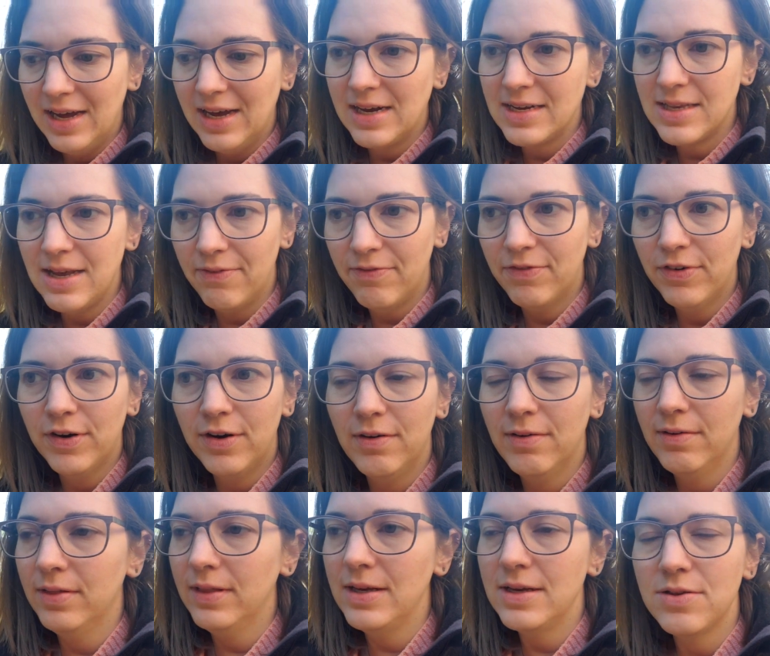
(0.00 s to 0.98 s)
except
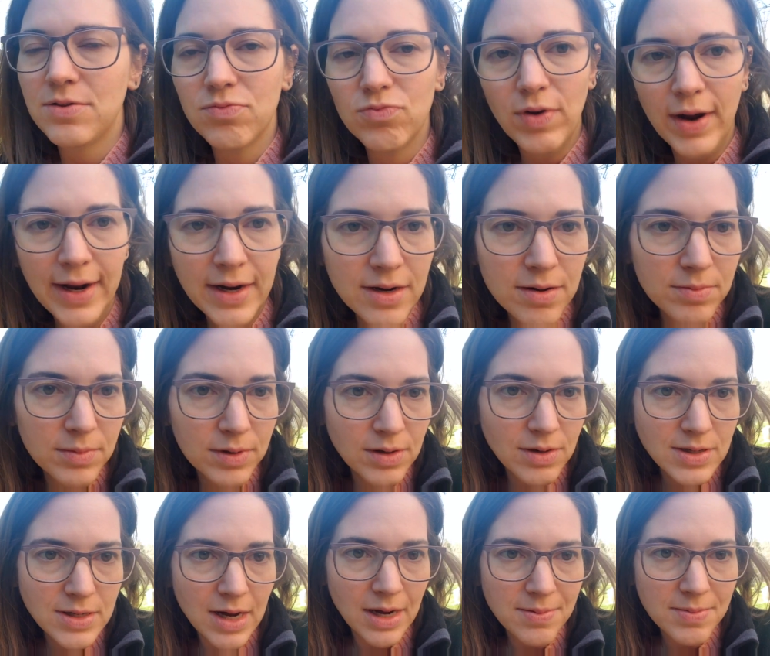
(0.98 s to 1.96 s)
for these random little
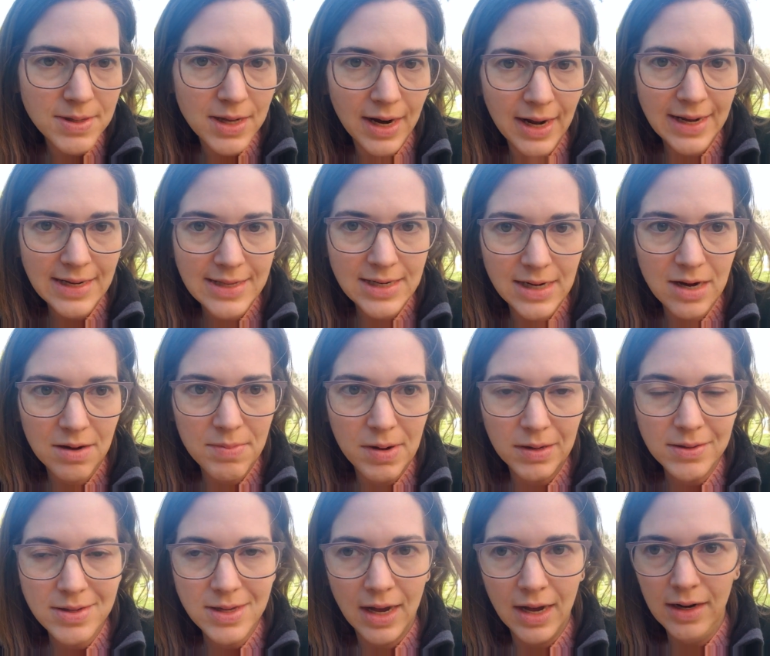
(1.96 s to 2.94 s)
times that I get to come
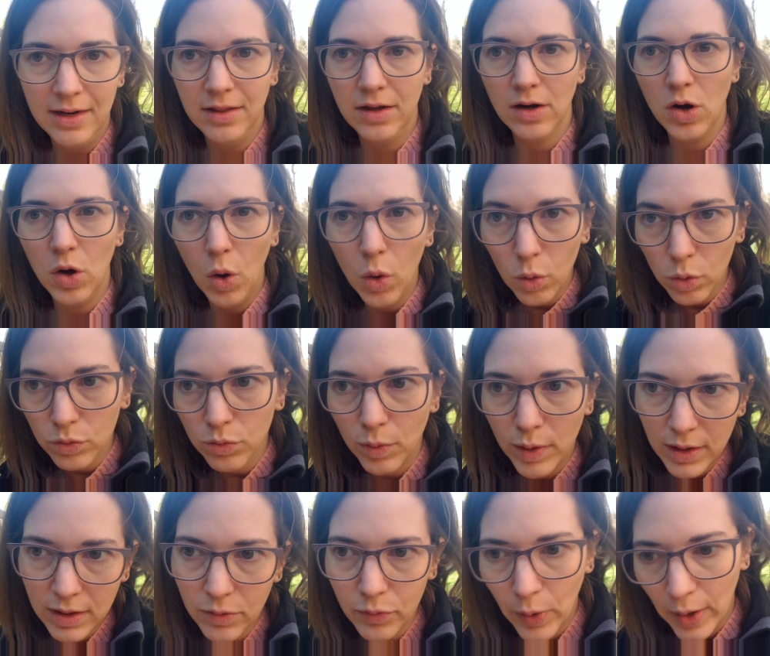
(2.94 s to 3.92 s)
outside in the cold,
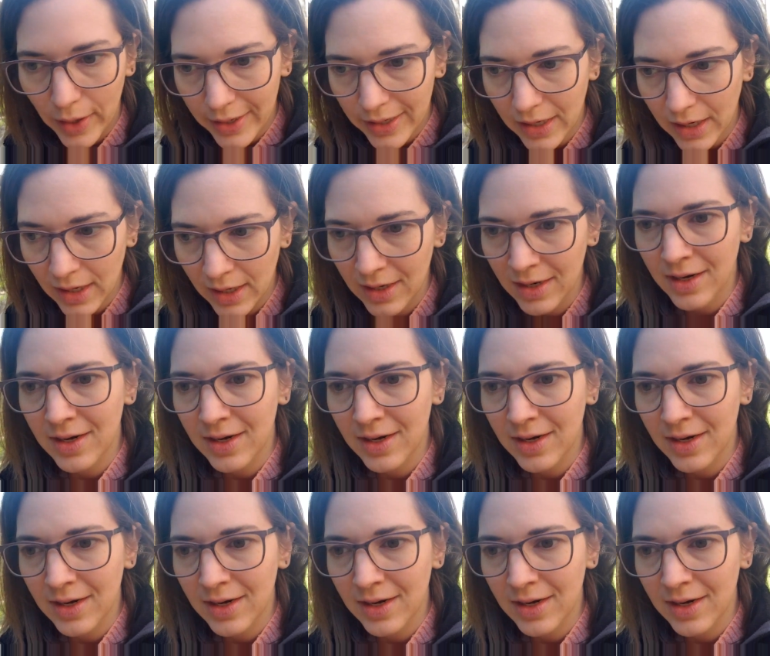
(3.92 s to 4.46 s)
windy weather,